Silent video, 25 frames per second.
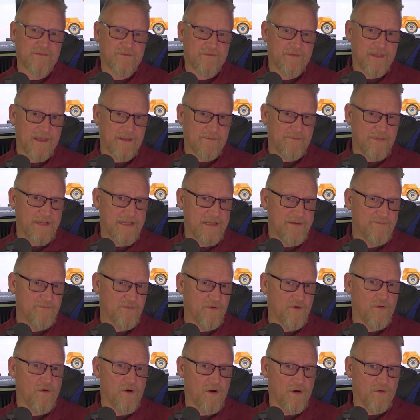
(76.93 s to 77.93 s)
that
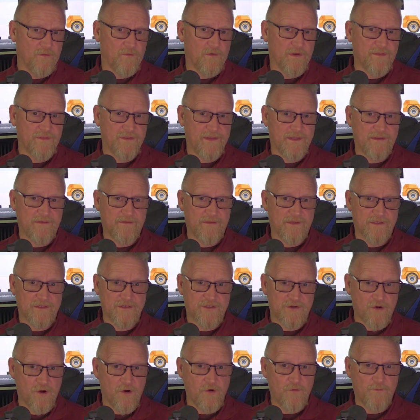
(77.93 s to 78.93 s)
people are within the
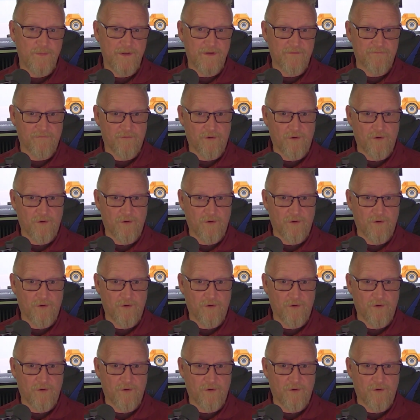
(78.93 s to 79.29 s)
scope and